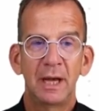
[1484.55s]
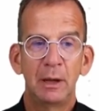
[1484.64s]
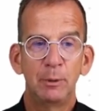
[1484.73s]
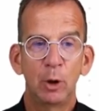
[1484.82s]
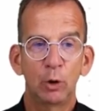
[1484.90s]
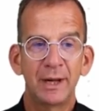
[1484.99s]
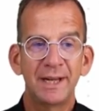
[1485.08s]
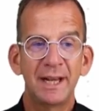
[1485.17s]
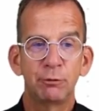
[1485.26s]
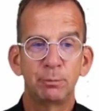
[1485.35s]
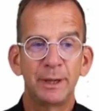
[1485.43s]
And we
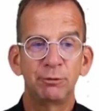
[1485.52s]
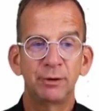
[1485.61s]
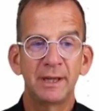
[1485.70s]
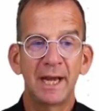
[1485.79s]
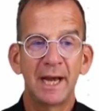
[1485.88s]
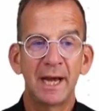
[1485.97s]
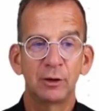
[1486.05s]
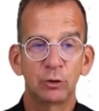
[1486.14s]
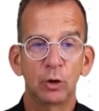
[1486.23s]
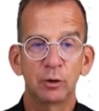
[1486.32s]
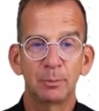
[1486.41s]
already have briefly
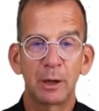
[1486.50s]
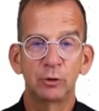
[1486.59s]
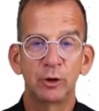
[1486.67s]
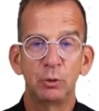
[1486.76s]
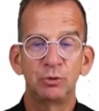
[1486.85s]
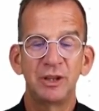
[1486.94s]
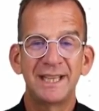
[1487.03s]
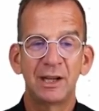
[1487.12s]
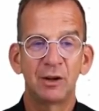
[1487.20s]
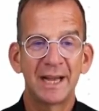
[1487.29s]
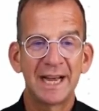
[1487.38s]
talked about
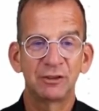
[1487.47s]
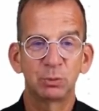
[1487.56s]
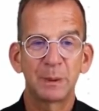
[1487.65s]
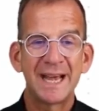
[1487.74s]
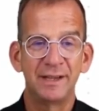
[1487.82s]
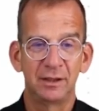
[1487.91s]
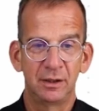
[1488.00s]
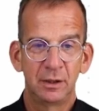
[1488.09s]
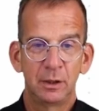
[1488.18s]
kubectl explain,